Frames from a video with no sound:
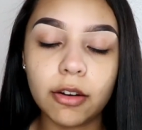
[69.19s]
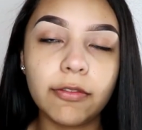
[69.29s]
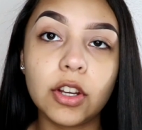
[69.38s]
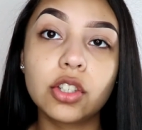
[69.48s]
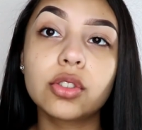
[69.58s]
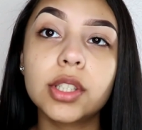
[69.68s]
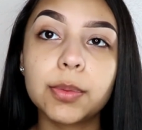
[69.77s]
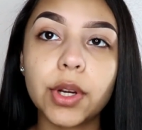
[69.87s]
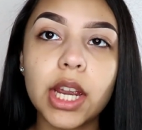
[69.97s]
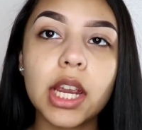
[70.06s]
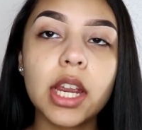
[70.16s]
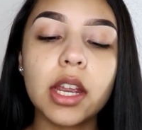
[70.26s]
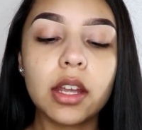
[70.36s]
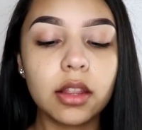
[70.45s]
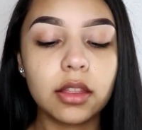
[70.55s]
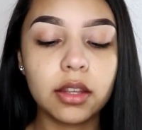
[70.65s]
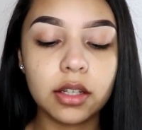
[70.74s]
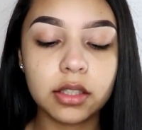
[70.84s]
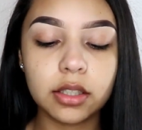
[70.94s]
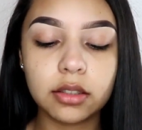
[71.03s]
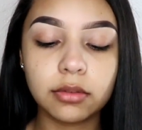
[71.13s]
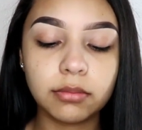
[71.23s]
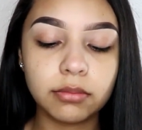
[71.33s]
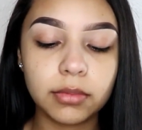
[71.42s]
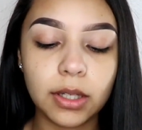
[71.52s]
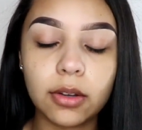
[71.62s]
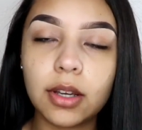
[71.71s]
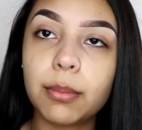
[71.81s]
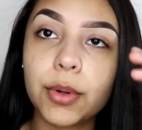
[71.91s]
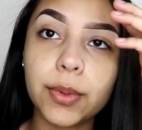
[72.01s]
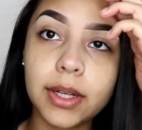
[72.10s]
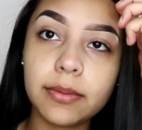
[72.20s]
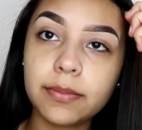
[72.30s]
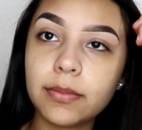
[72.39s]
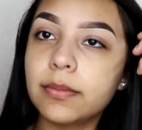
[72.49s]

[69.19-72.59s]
facial spray, the cucumber one.